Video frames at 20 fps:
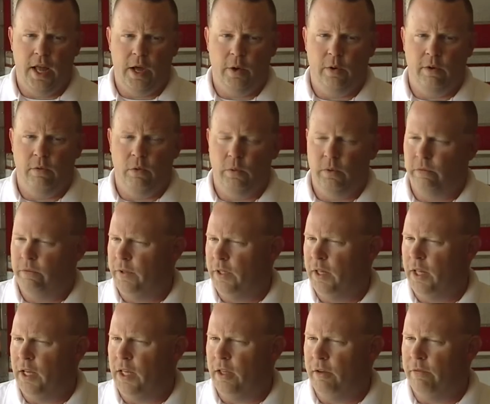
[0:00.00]
However, we feel
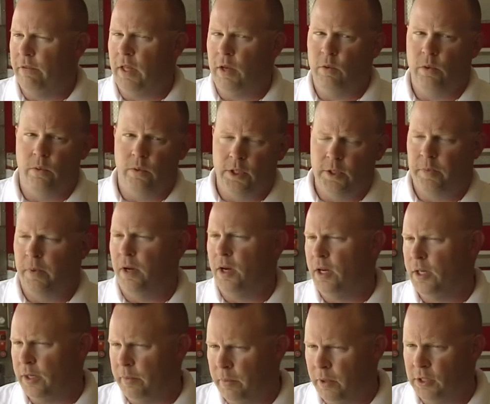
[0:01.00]
like if they would
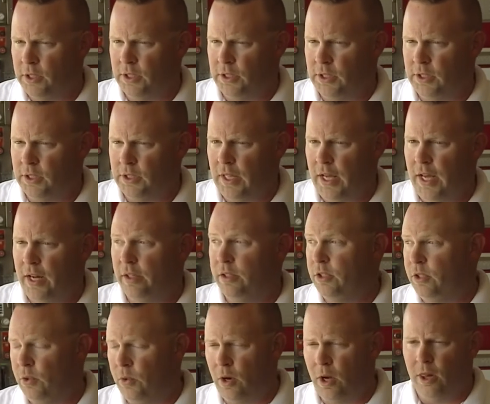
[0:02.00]
respond emergency status
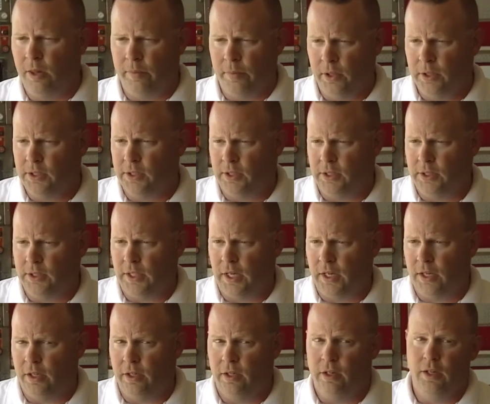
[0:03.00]
to all emergencies
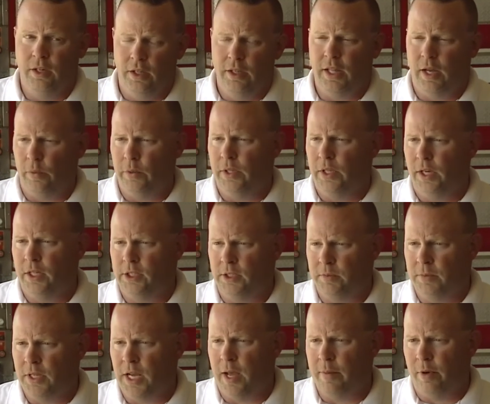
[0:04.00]
out here, that would cut some
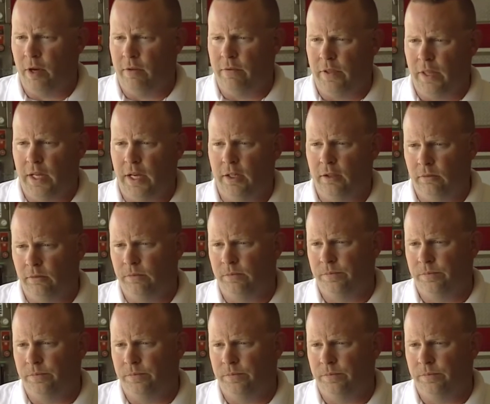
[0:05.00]
time off of that.